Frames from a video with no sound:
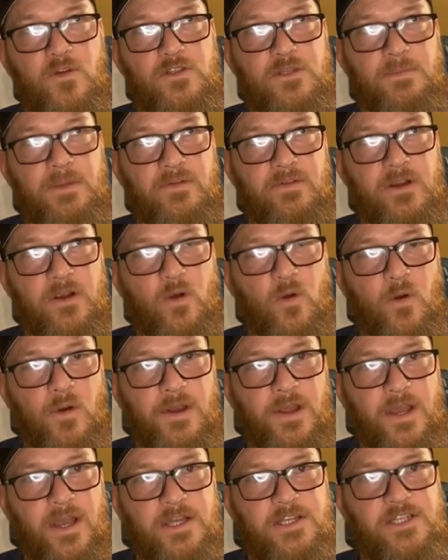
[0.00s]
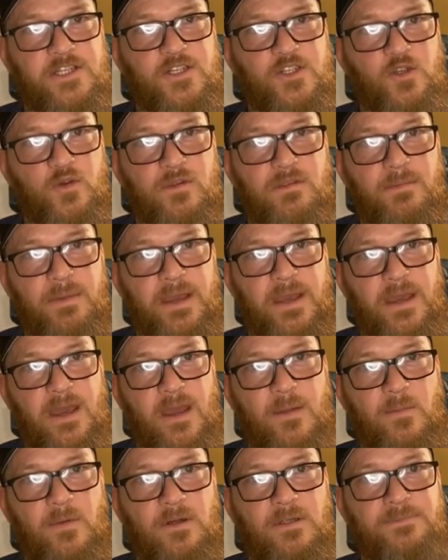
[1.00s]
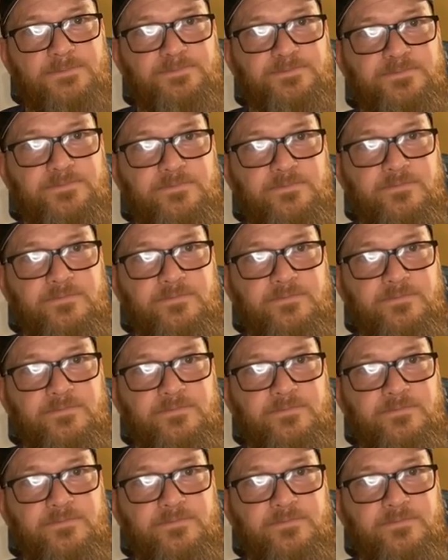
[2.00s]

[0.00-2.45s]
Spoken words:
most of my recording I just do with my camera,